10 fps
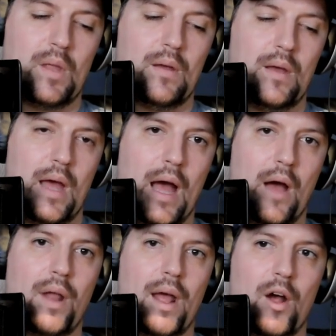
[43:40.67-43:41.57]
how
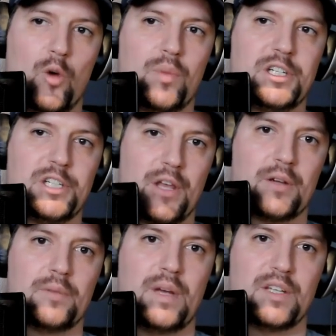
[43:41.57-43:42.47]
to help each other
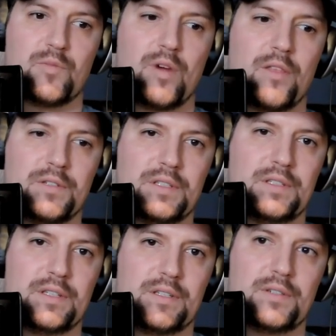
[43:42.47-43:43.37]
as brothers and
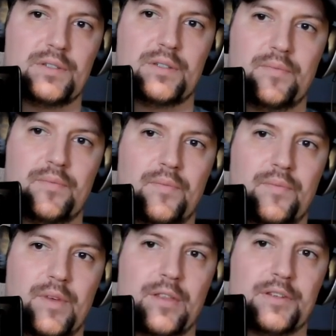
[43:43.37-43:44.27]
sisters on yeah, this